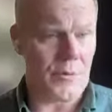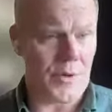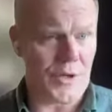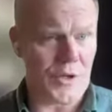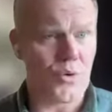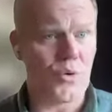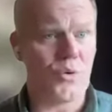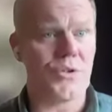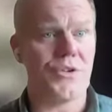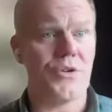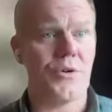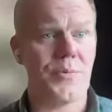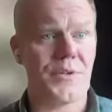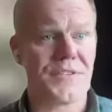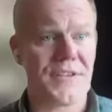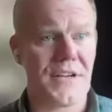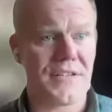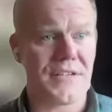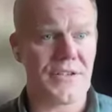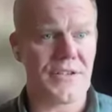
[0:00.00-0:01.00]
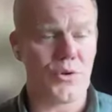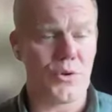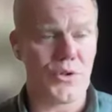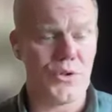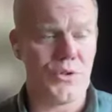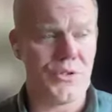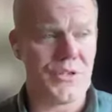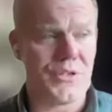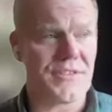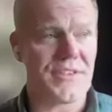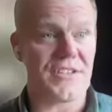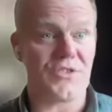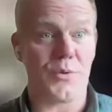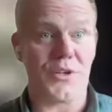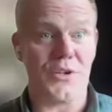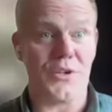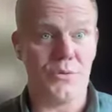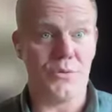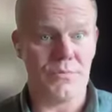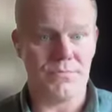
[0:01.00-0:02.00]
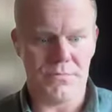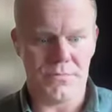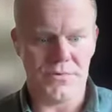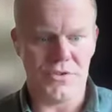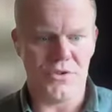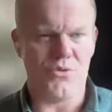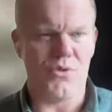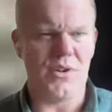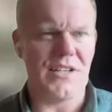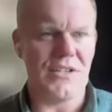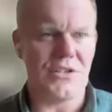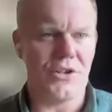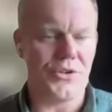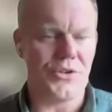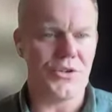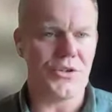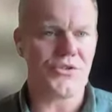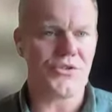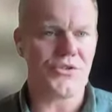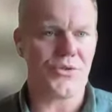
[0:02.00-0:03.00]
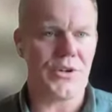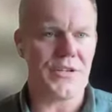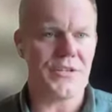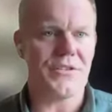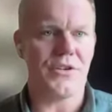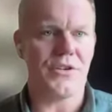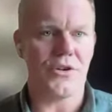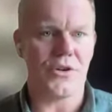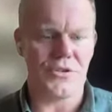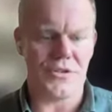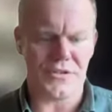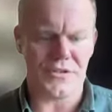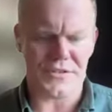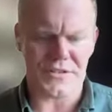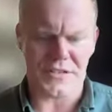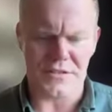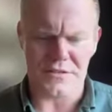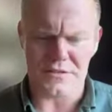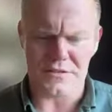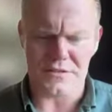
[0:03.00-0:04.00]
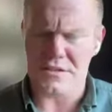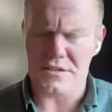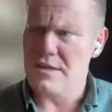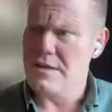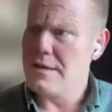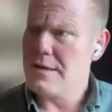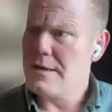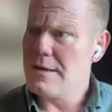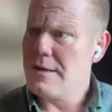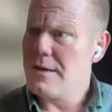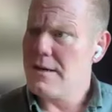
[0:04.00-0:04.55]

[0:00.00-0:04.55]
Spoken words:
And then when you go to your battalion or unit, that's when you really learn your trade, you learn your skills.